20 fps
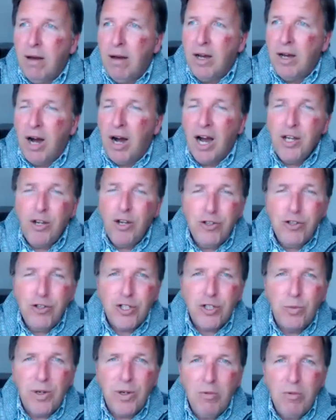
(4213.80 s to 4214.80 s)
I used
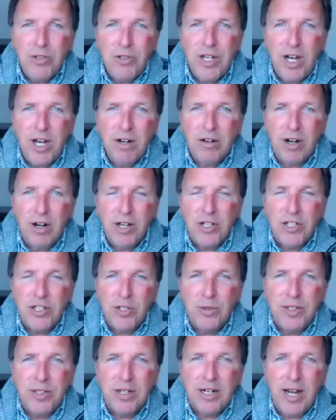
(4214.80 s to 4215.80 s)
to, when I was younger, I used to,
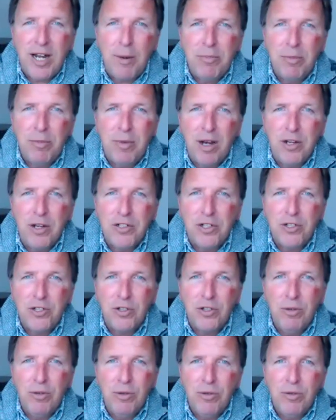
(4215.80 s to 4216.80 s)
in the club room, I used to
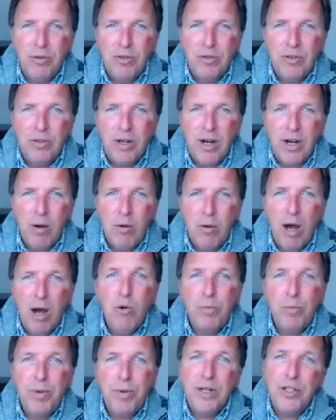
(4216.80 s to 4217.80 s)
do, I, I
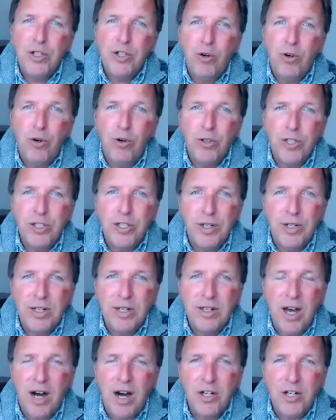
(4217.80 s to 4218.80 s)
would be in the corner doing
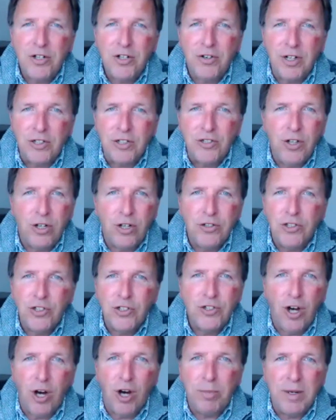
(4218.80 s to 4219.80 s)
card tricks
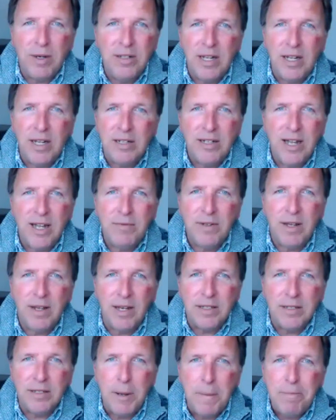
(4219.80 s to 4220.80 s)
non-stop and, and loving
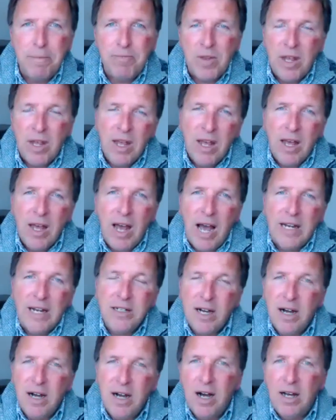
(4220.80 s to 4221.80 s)
it. And
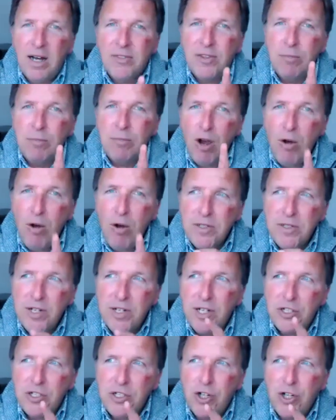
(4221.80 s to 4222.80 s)
the moment I
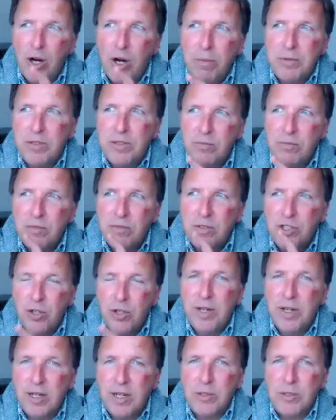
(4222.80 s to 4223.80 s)
stopped
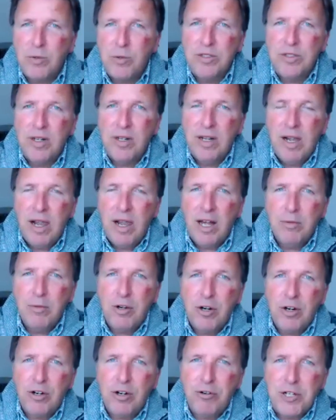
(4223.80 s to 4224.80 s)
doing it is when um,
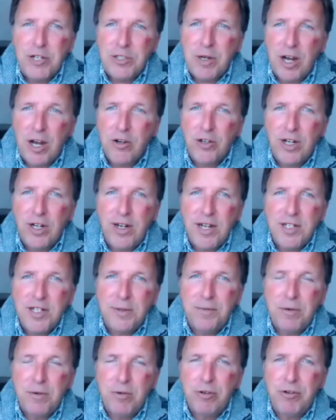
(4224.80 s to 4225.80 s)
Chris, I got a letter
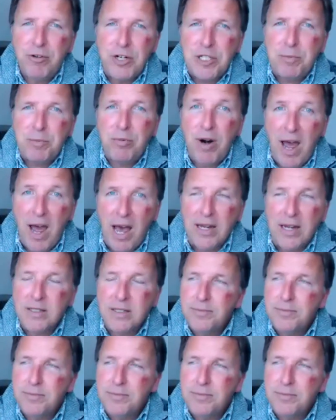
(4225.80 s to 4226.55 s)
from Chris Pratt